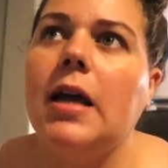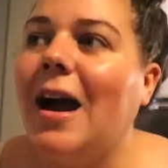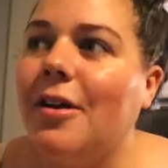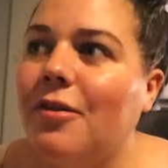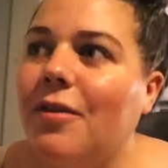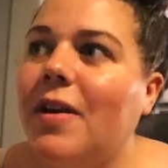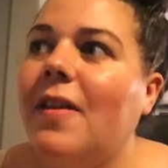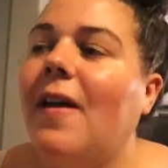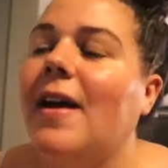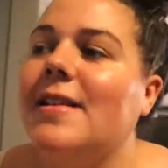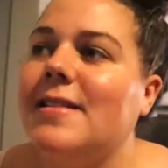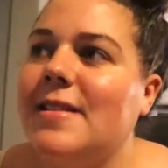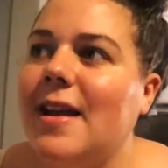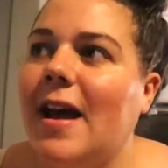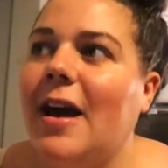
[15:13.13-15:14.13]
I
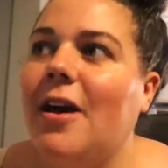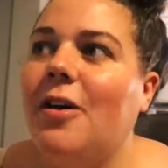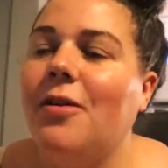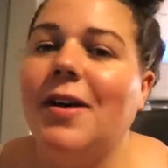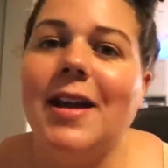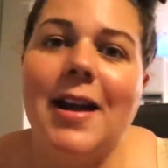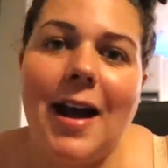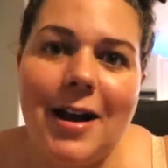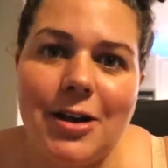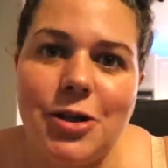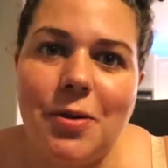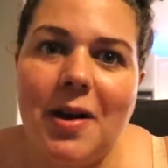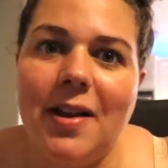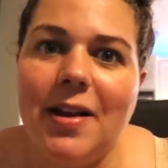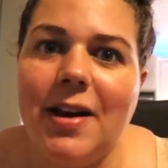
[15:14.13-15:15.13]
realize now in
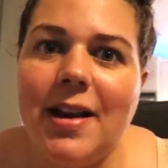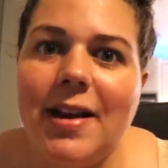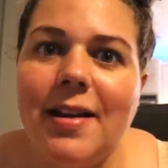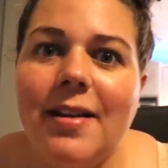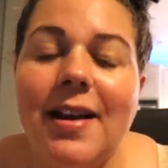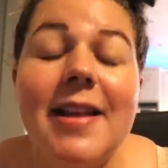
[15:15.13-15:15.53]
actuality,